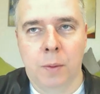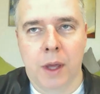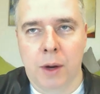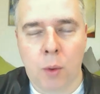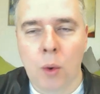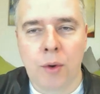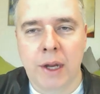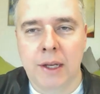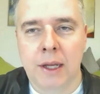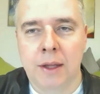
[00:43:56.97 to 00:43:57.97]
we are
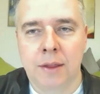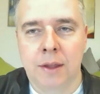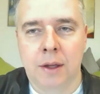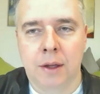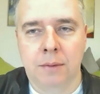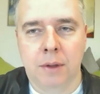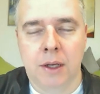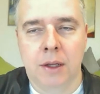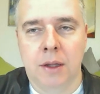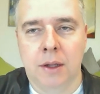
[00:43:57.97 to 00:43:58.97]
already in the,
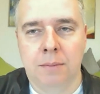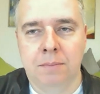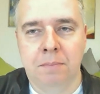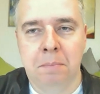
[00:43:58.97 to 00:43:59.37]
in the